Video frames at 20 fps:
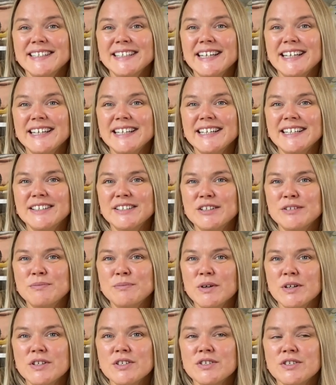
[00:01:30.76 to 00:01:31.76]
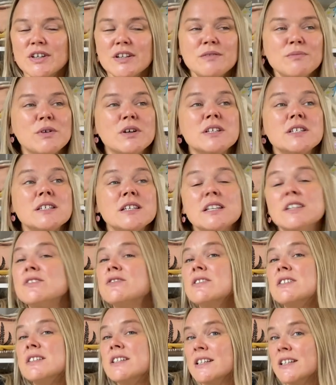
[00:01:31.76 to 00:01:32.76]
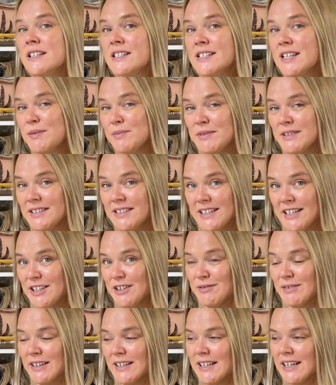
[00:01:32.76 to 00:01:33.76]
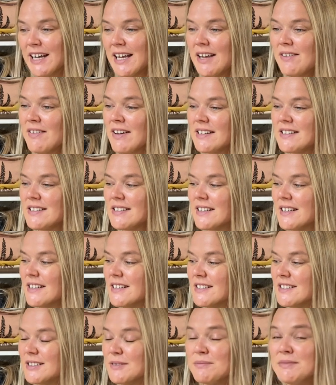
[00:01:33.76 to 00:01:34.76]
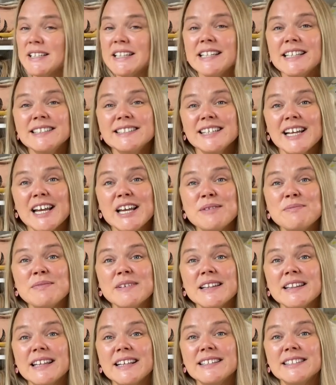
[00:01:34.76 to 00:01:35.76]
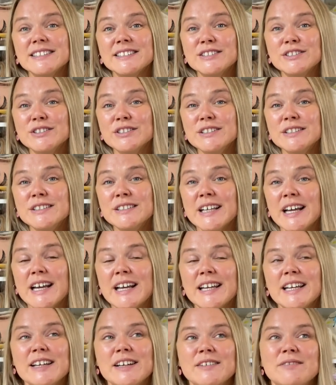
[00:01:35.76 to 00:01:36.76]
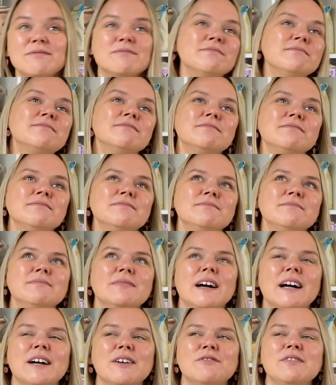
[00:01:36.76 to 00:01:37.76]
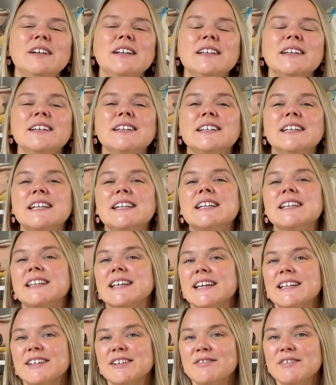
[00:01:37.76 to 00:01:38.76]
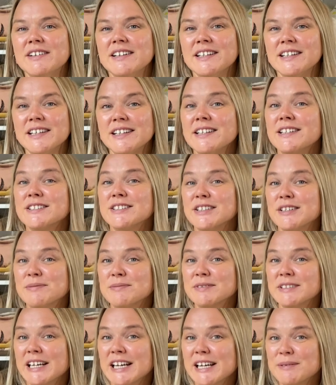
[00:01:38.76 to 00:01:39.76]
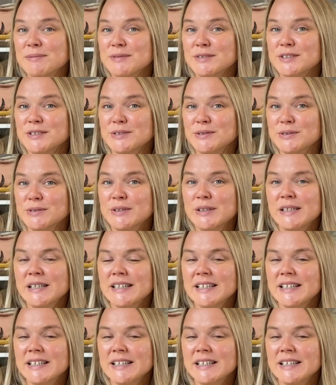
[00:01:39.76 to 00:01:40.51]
Not much interesting has happened anyway. I have had some knitting time, and that is good. I really needed some time to